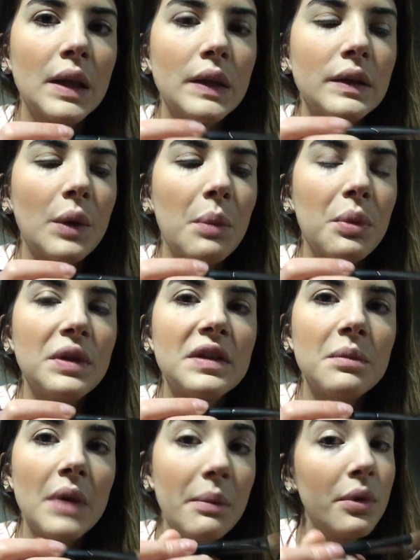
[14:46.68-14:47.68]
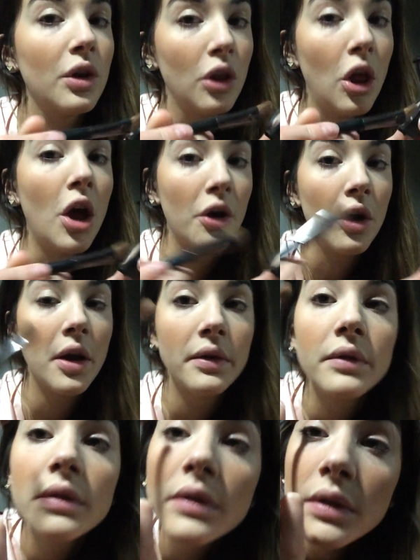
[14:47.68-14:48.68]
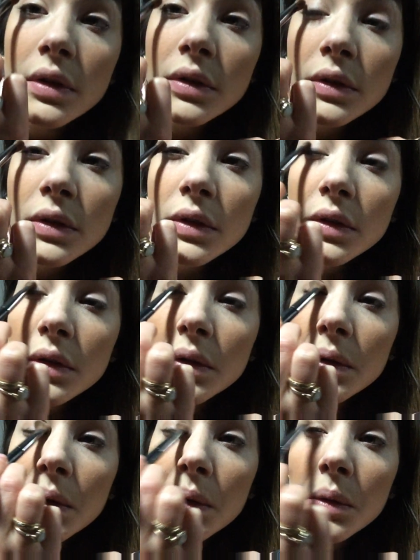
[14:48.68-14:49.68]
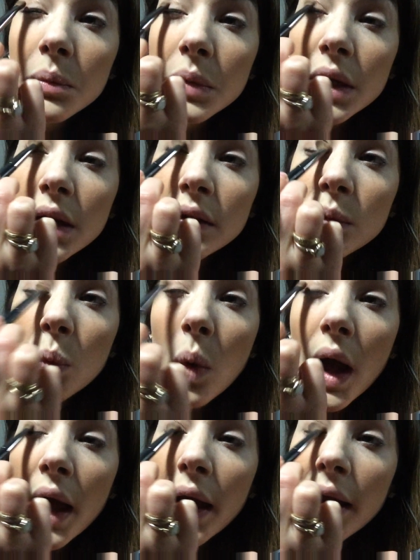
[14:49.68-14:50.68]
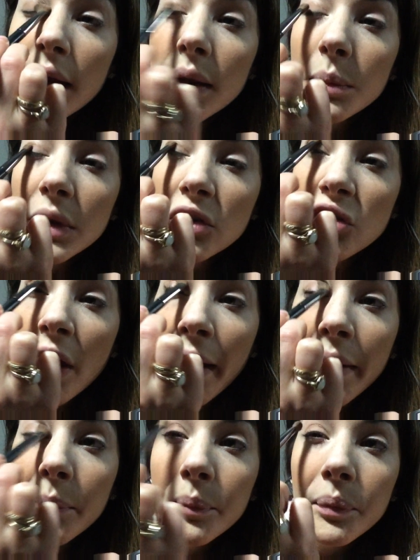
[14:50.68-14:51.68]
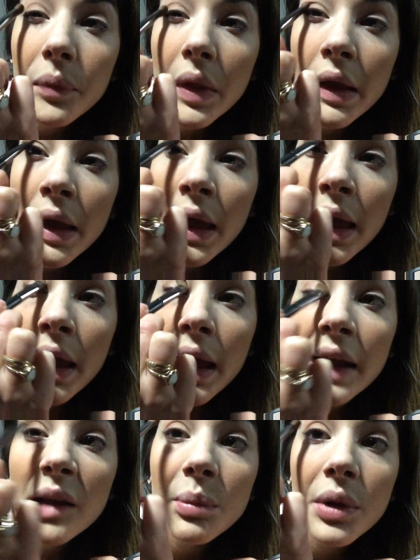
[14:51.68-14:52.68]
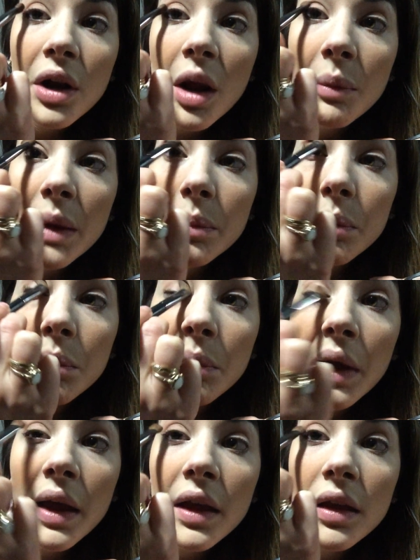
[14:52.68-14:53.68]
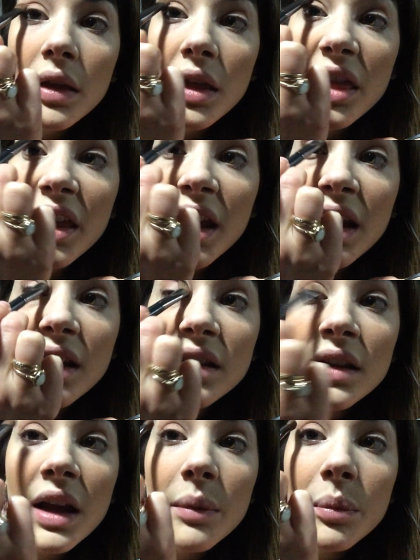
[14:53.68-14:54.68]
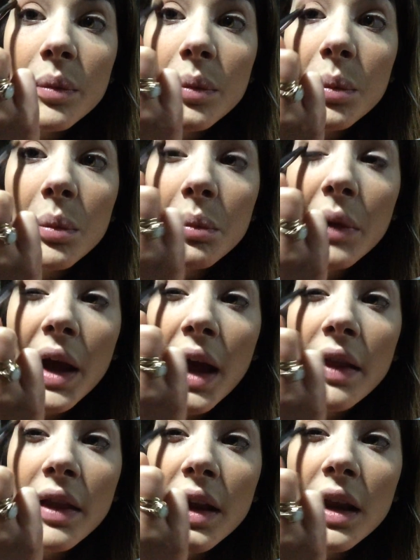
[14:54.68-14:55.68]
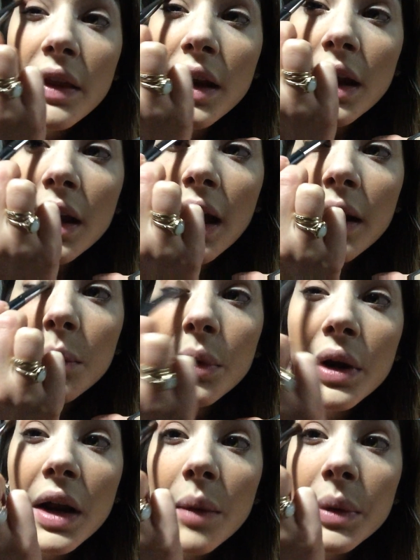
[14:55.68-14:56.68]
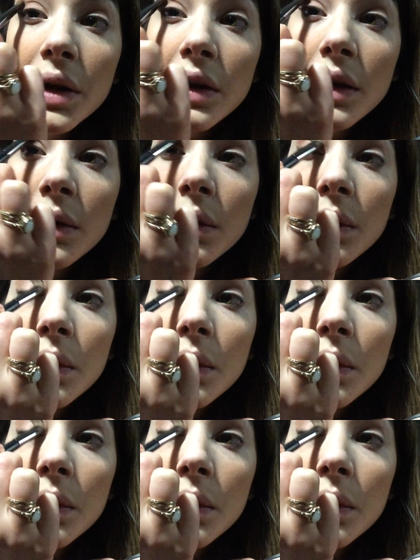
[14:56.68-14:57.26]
So I put a lot on. Because why be shy? And I put it on my thing, and my eyelid, and then I kind of put it up here too.